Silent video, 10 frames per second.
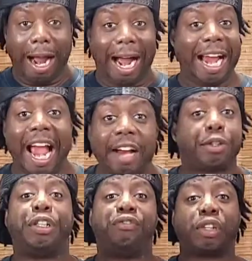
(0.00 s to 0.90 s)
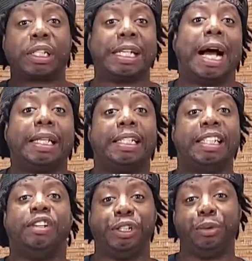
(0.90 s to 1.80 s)
I actually forgot to
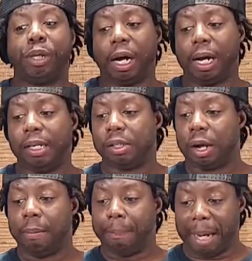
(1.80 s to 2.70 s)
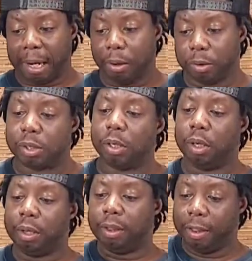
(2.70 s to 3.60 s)
tell you guys about
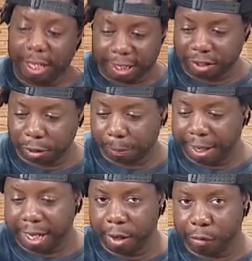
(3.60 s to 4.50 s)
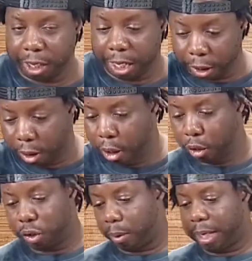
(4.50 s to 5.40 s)
this pan over here.
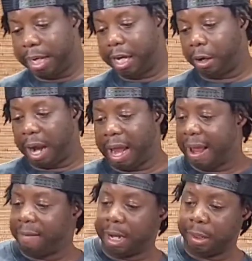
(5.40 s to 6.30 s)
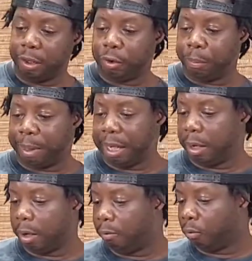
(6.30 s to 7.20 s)
So in here I have a little bit
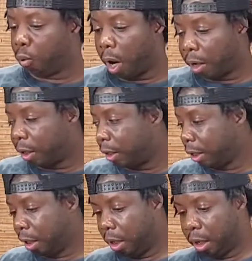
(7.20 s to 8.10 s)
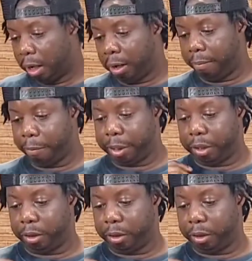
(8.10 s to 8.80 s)
of water with a